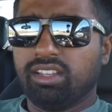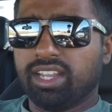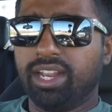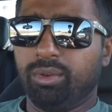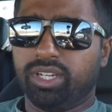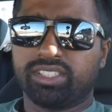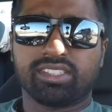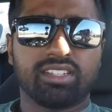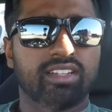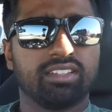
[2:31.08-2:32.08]

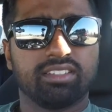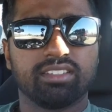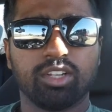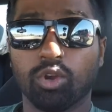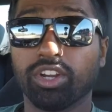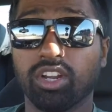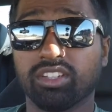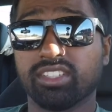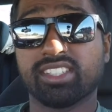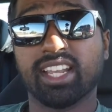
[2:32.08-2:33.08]
Anyways, going on
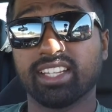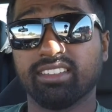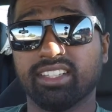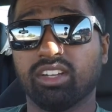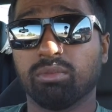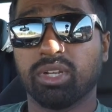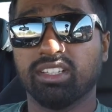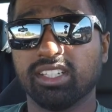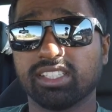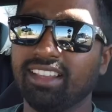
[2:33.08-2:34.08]
to the second thing on my
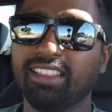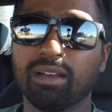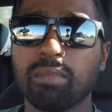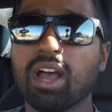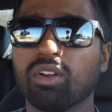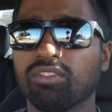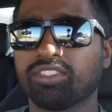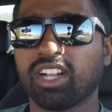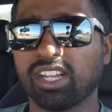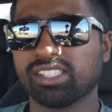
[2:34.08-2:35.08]
list, the amount of
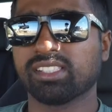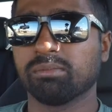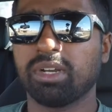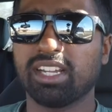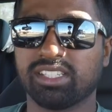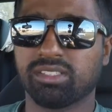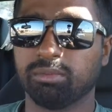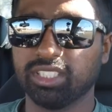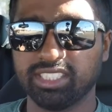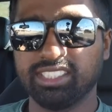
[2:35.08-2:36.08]

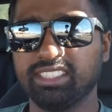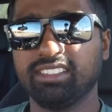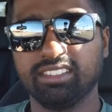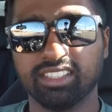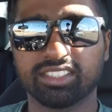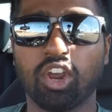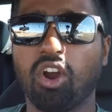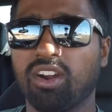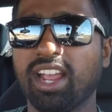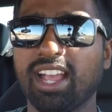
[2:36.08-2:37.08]
customizability this
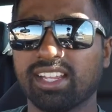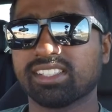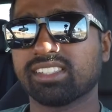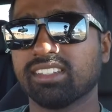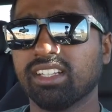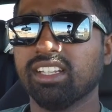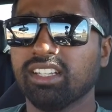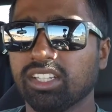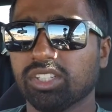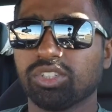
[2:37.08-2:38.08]
car has.
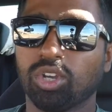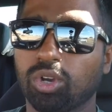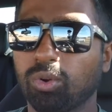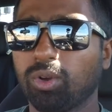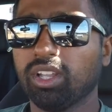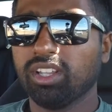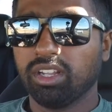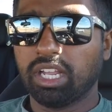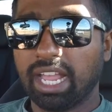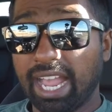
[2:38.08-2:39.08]
So
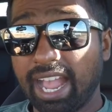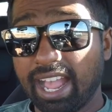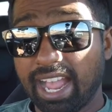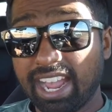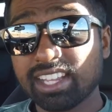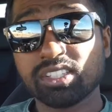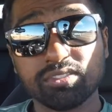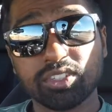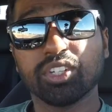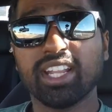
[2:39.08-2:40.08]
as
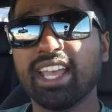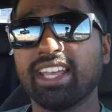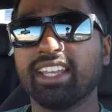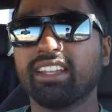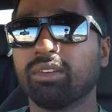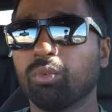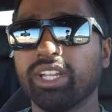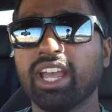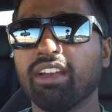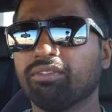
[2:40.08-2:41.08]
of today,
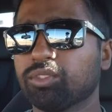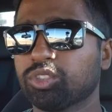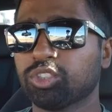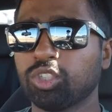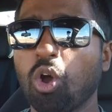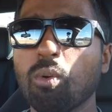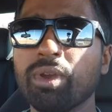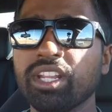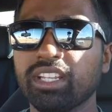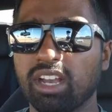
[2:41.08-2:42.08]
we have so
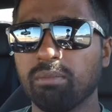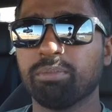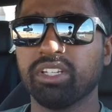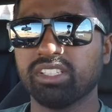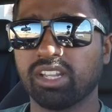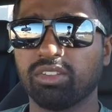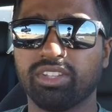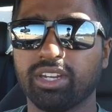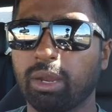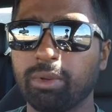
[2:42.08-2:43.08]
many companies out
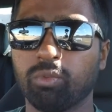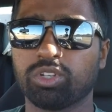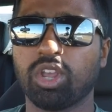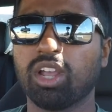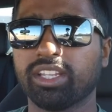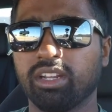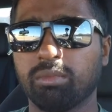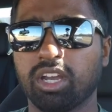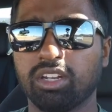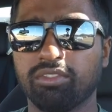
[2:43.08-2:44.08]
there. I mean, we're talking
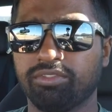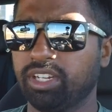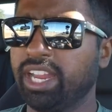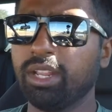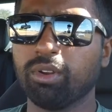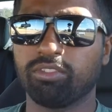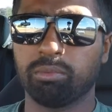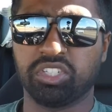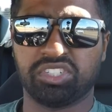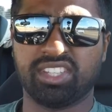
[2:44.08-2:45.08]
about anywhere
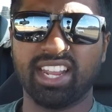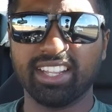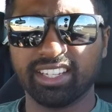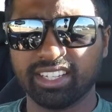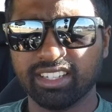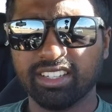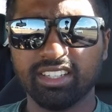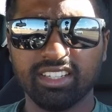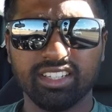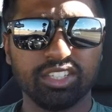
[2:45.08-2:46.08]
from aesthetic
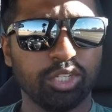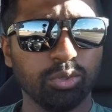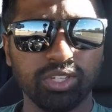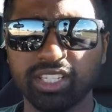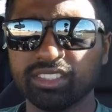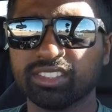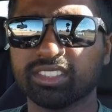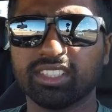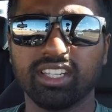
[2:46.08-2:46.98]
tunings.